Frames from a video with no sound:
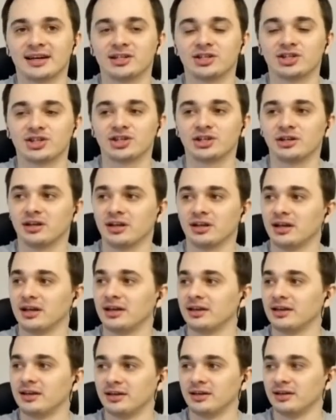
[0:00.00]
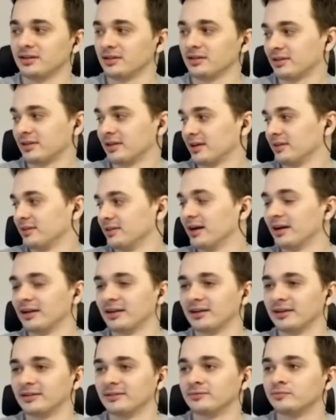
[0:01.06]
So it would start the
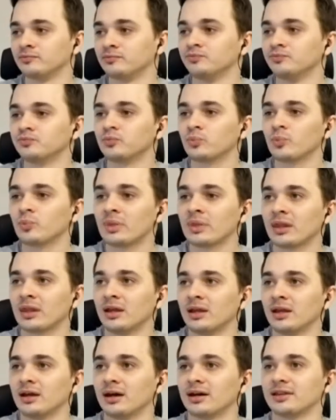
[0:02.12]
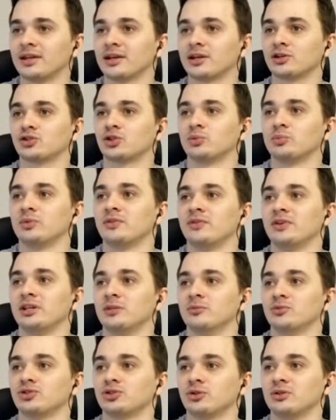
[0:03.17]
loading process, it would start certain
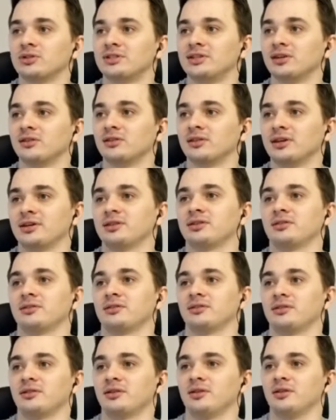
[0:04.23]
tasks, but then